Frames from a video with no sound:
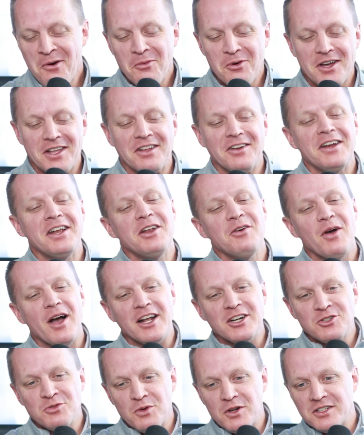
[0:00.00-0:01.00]
We'll get there. Anyway,
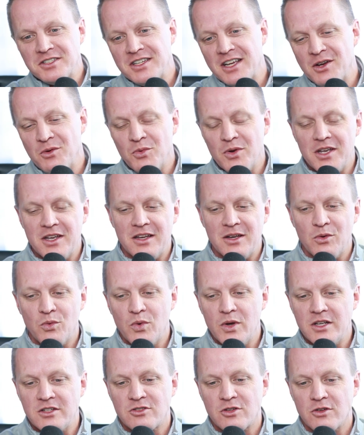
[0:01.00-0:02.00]
I just want to say
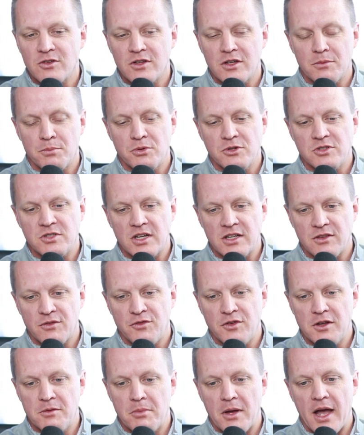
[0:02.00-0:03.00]
we certainly appreciate the
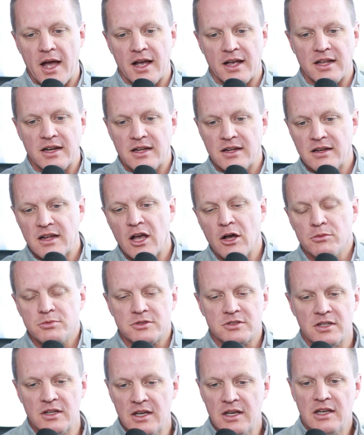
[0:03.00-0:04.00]
feedback, and it
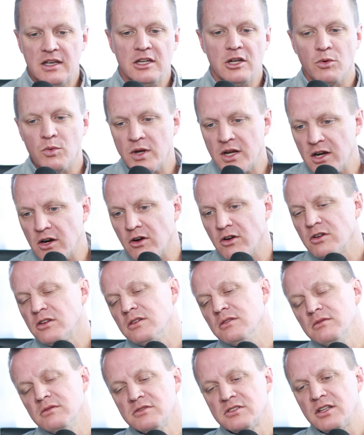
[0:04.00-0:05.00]
helps. We hear
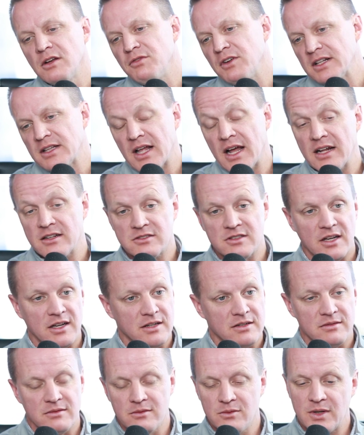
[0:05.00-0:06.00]
stuff like that. It's
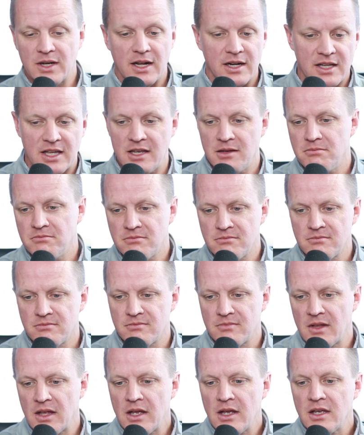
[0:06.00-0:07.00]
like we got to
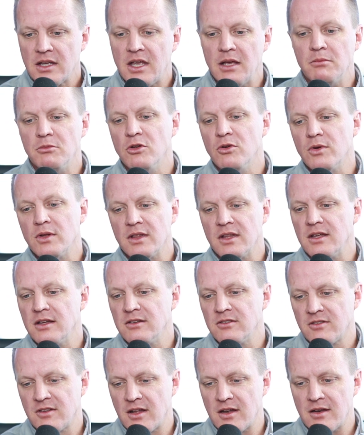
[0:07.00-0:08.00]
keep doing
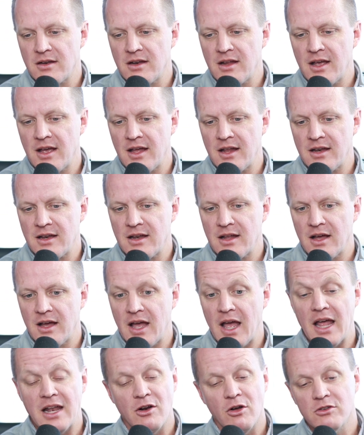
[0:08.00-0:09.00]
these,
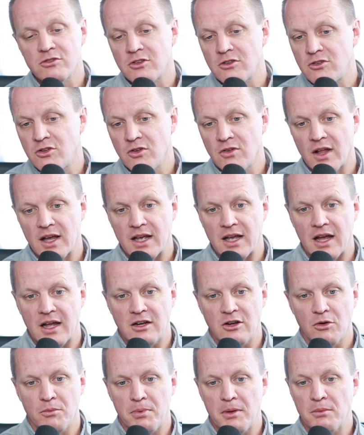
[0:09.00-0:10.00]
and also too, like I
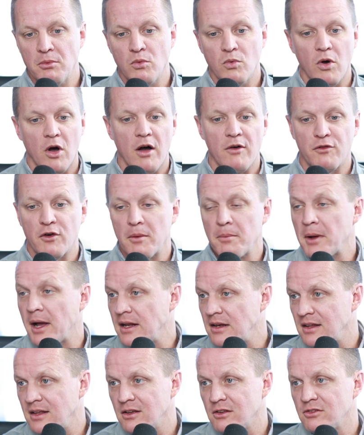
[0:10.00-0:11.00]
know people will offer up
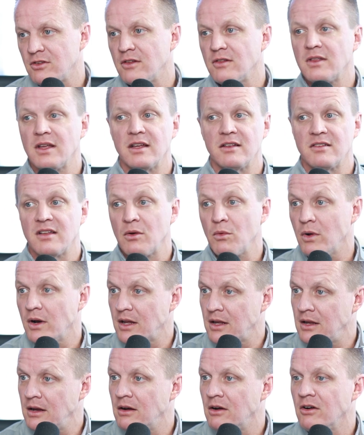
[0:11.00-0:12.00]
ideas on things they want
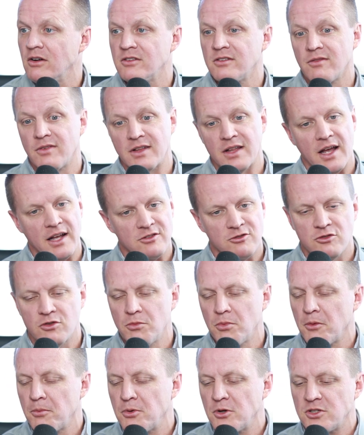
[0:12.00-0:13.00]
to hear, stuff like that.
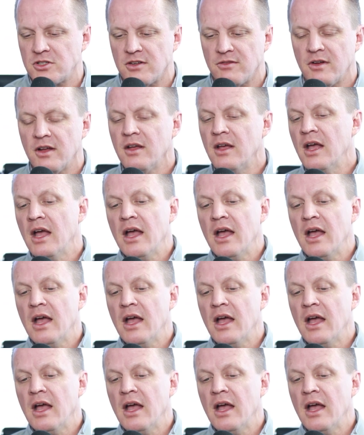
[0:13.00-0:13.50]
Super appreciative.